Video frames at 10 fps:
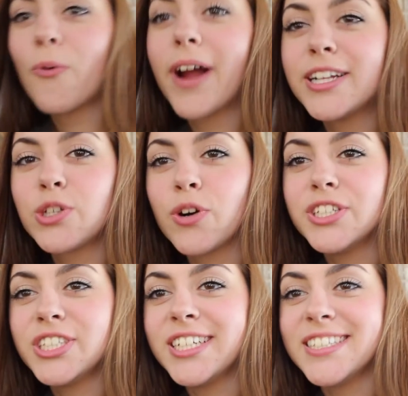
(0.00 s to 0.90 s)
We're at
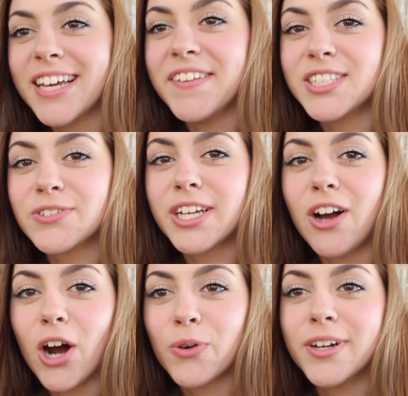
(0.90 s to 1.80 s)
Torchy's and it's really
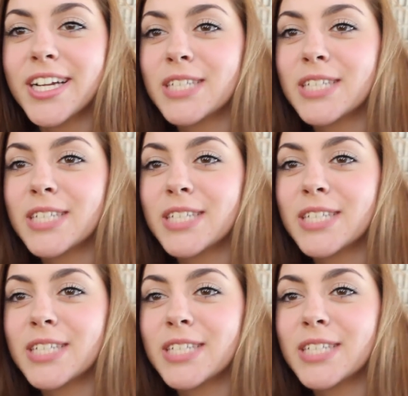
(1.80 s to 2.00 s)
awkward